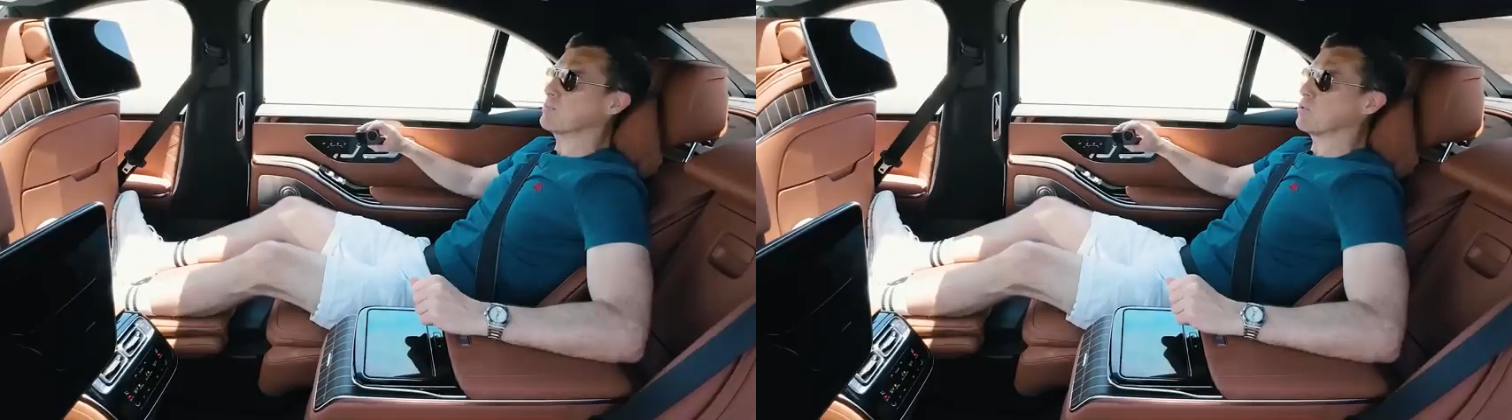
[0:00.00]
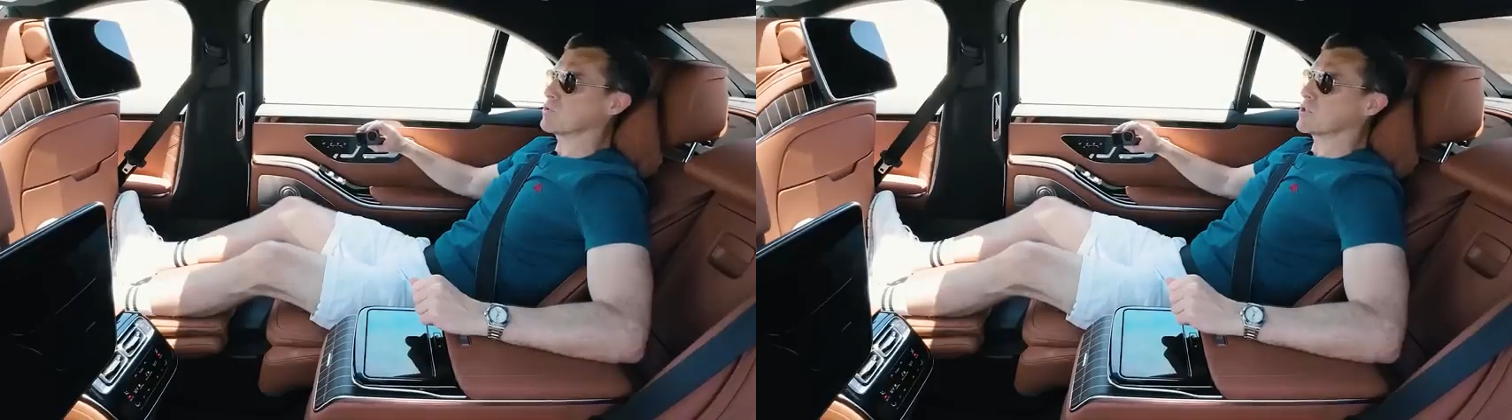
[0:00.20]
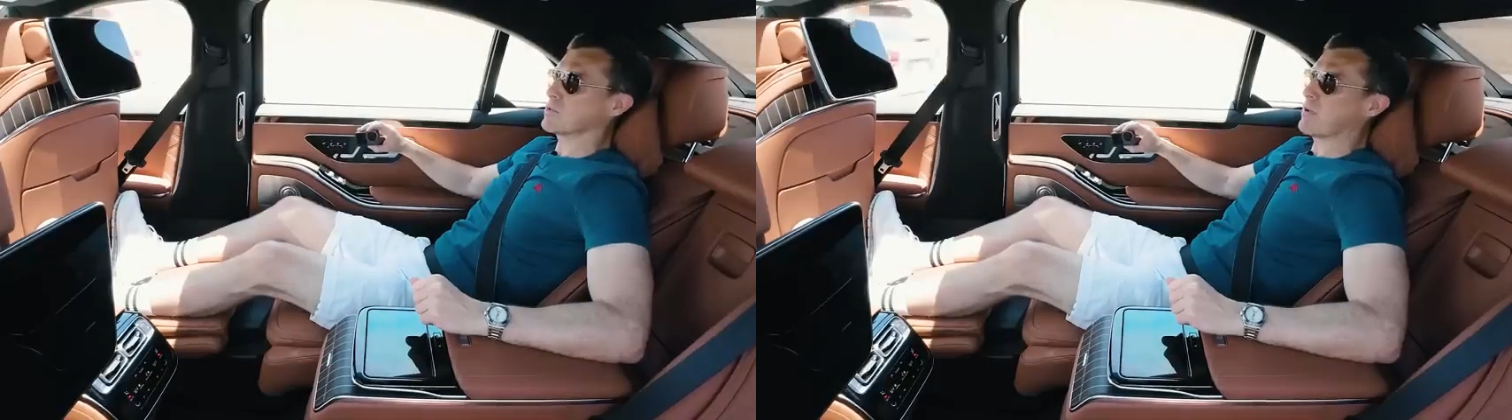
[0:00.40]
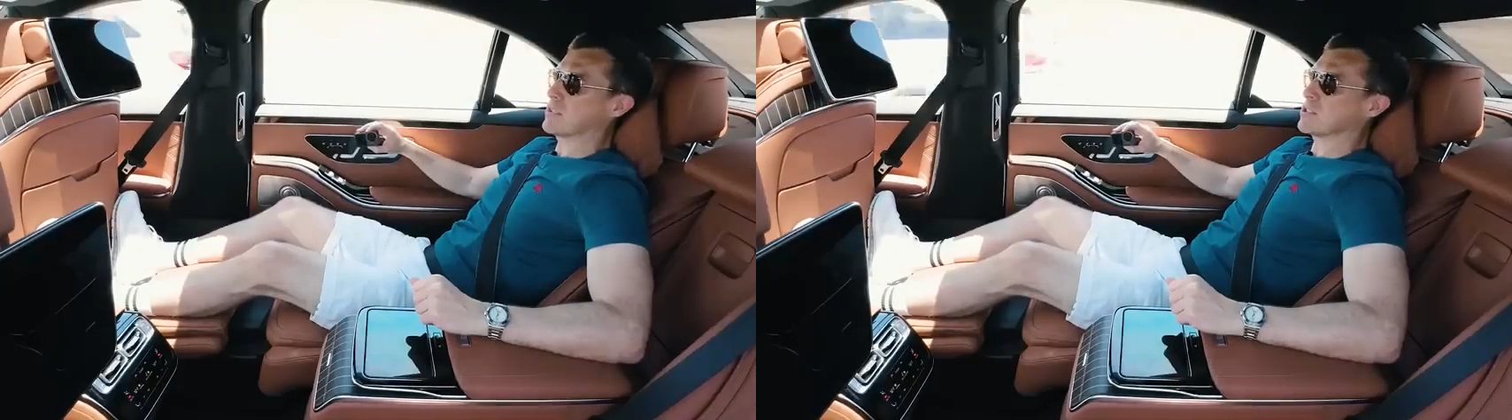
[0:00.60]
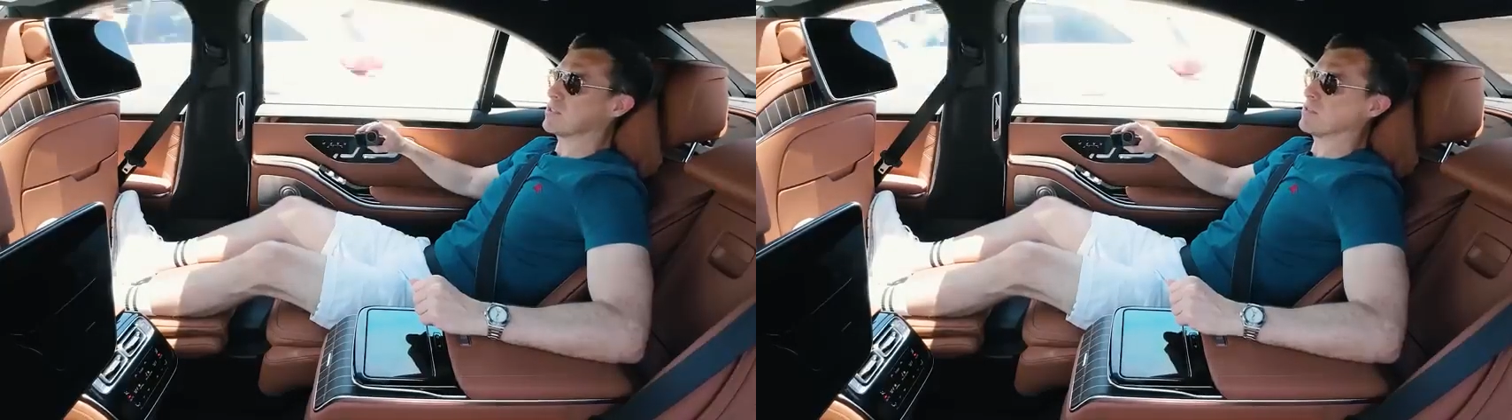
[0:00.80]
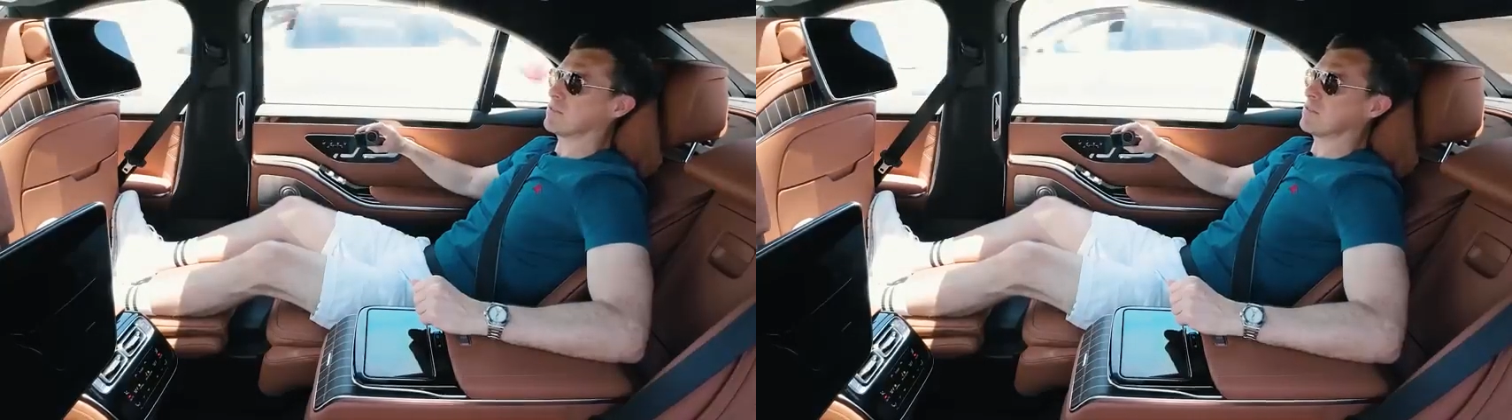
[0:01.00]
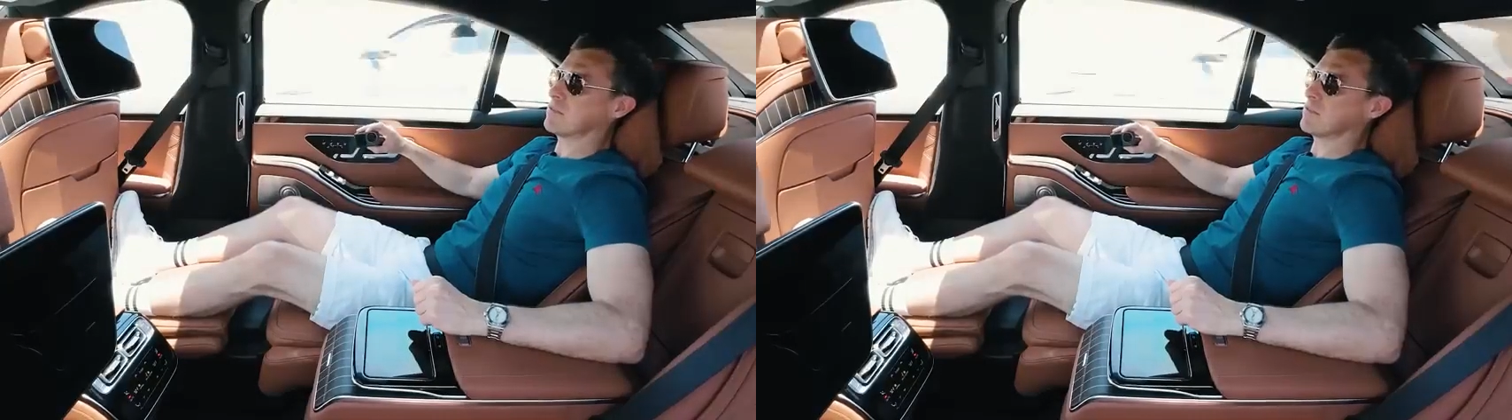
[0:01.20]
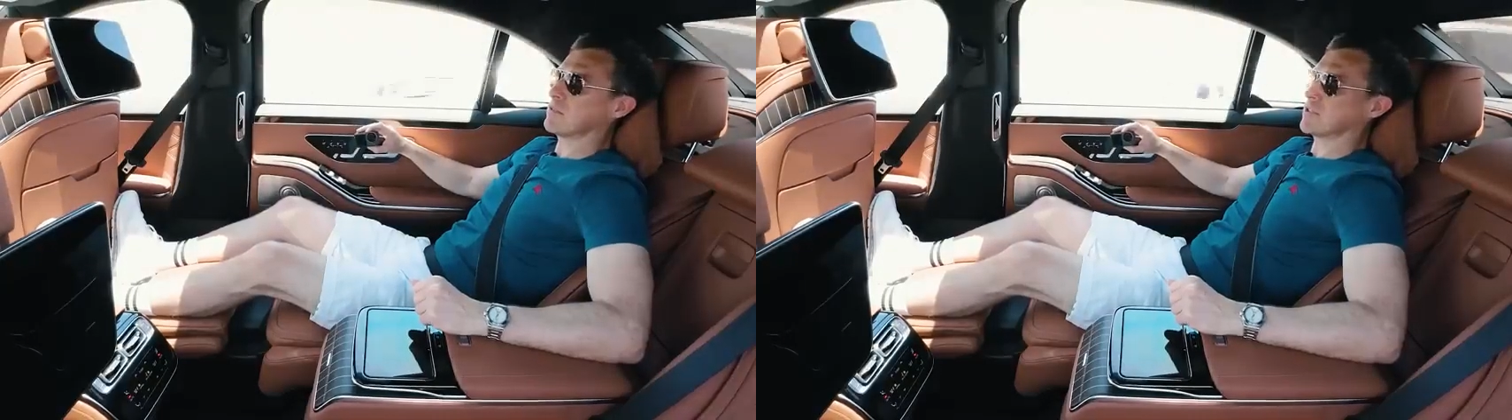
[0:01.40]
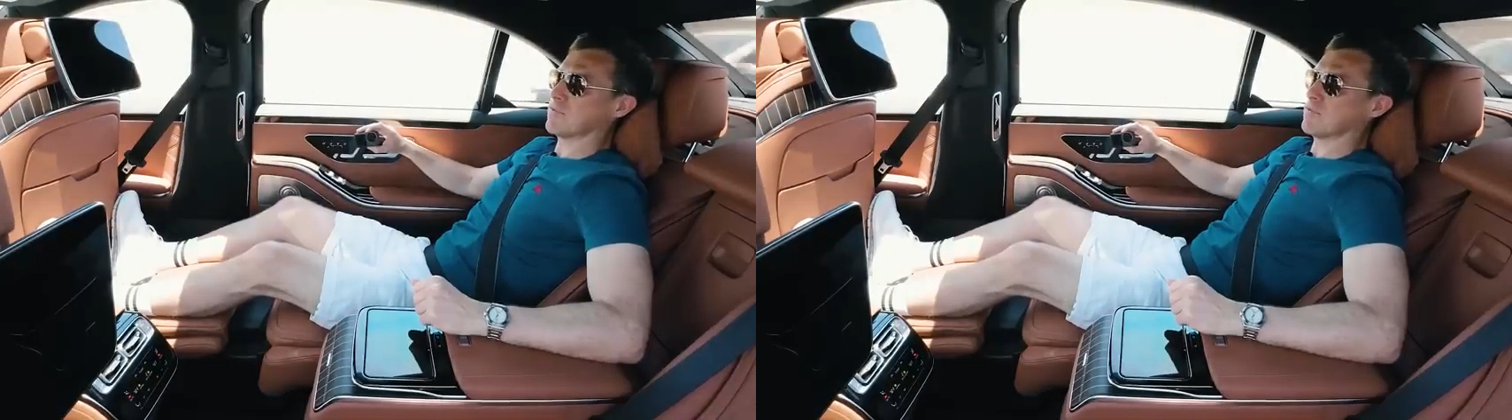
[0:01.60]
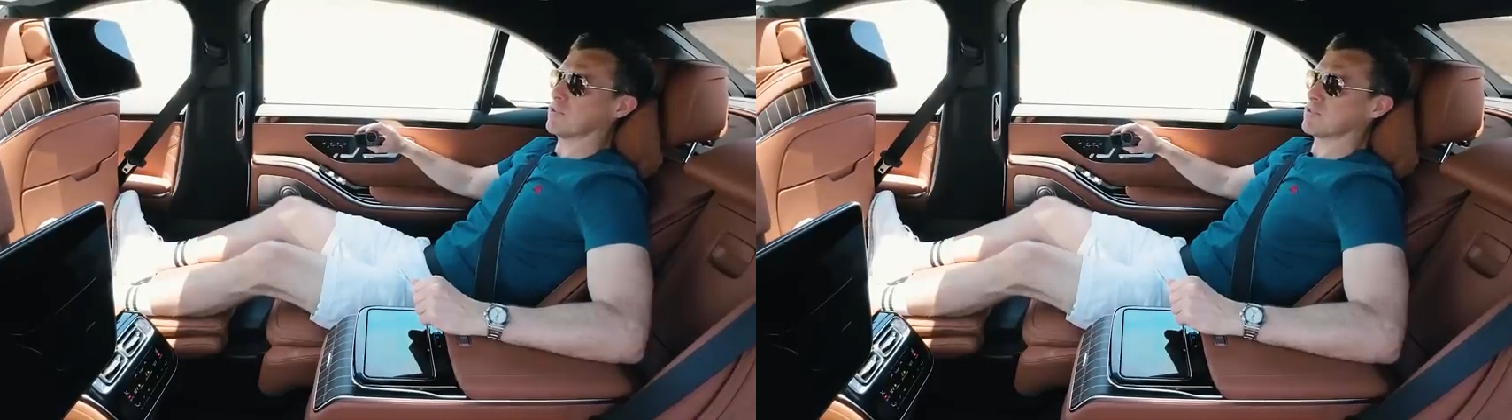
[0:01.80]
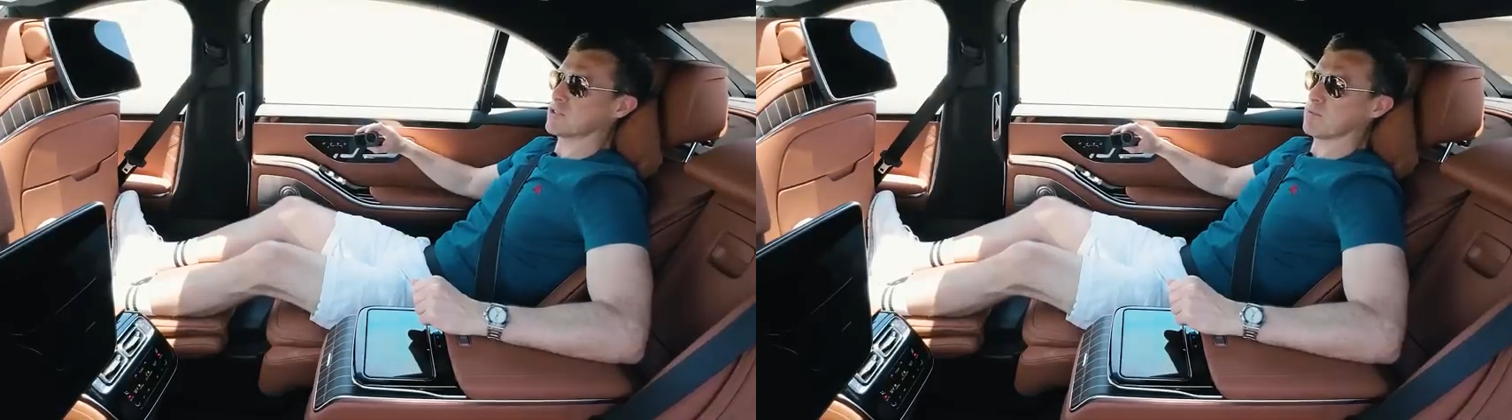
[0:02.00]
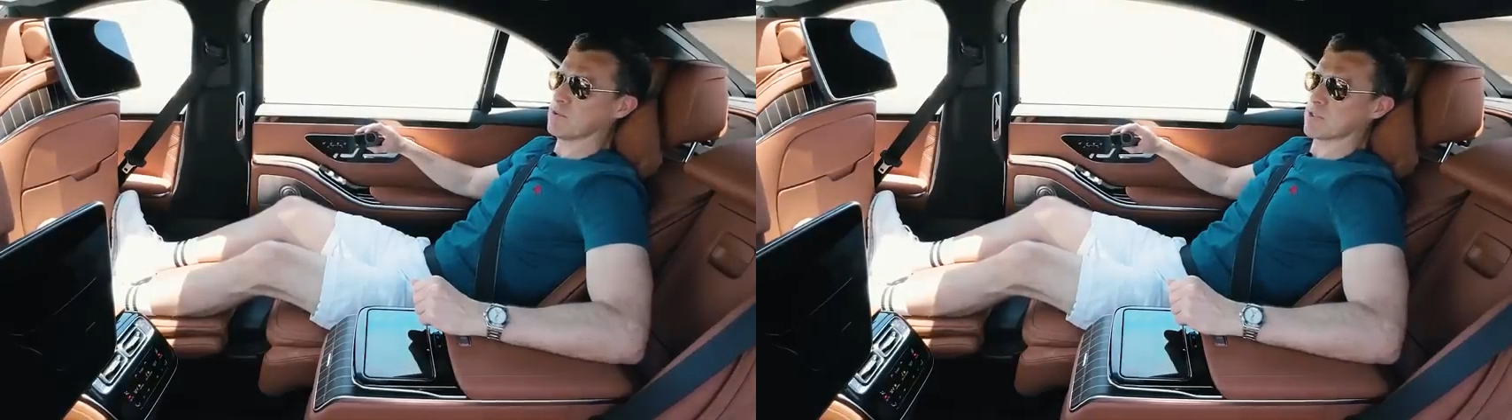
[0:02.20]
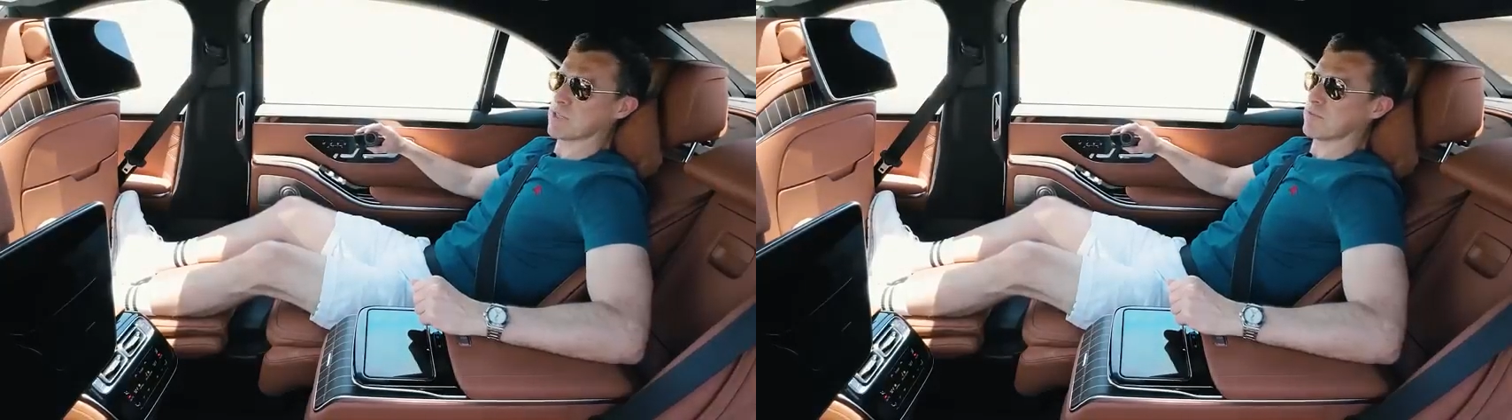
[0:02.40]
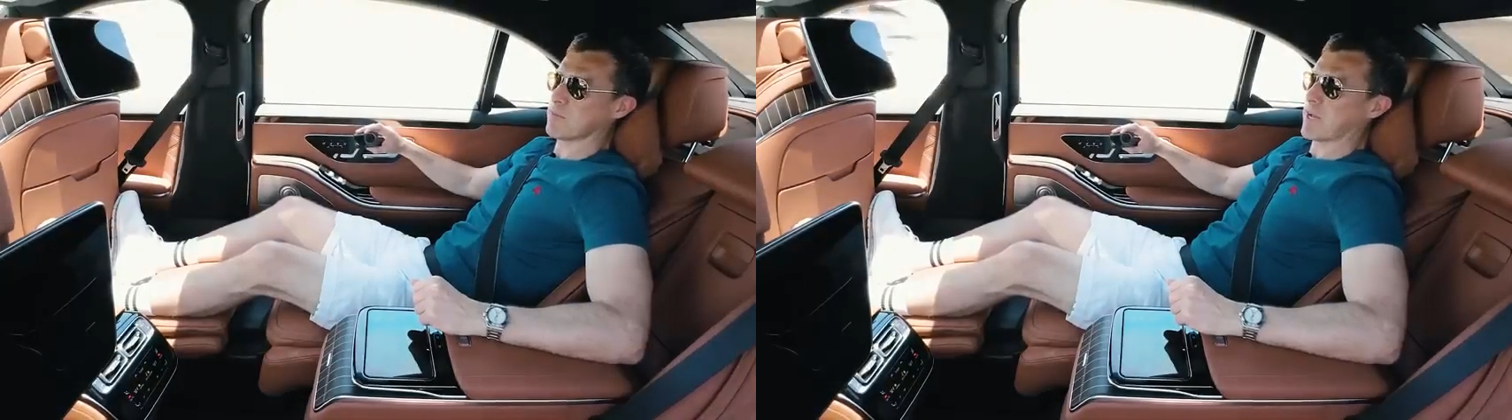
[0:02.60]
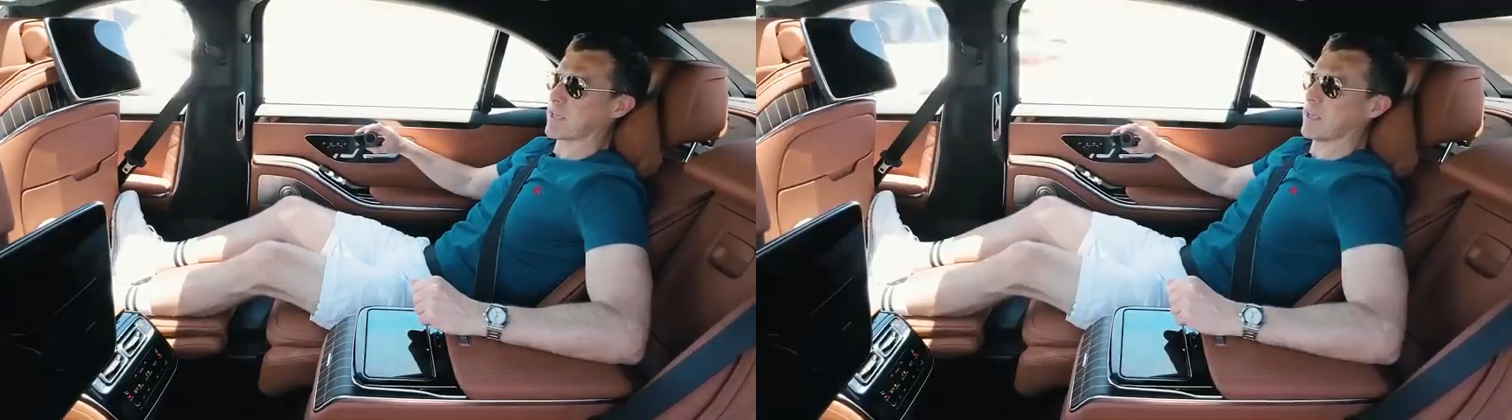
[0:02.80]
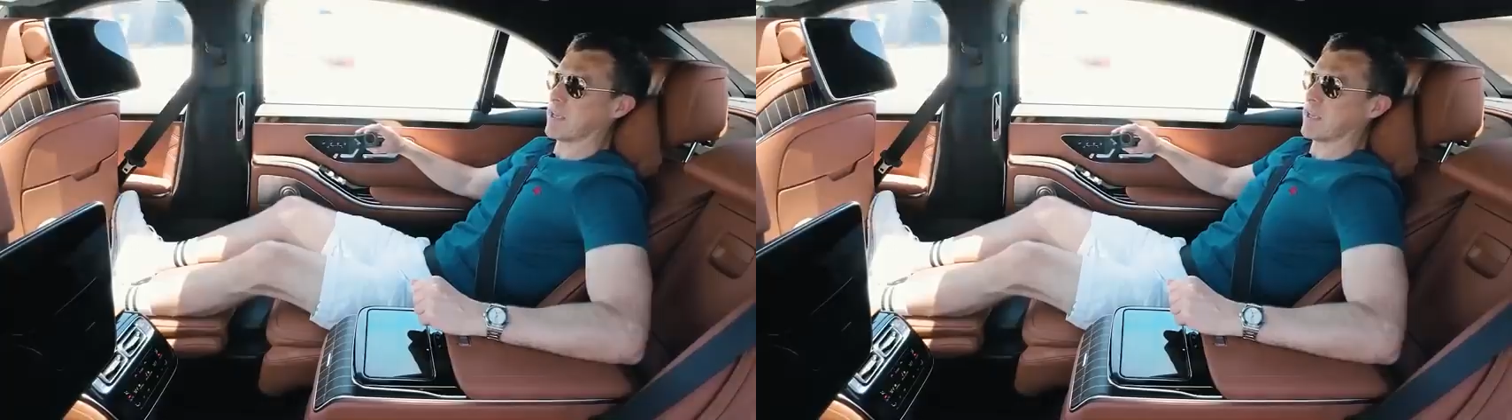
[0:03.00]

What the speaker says: sport suspension doesn't feel so sporty from back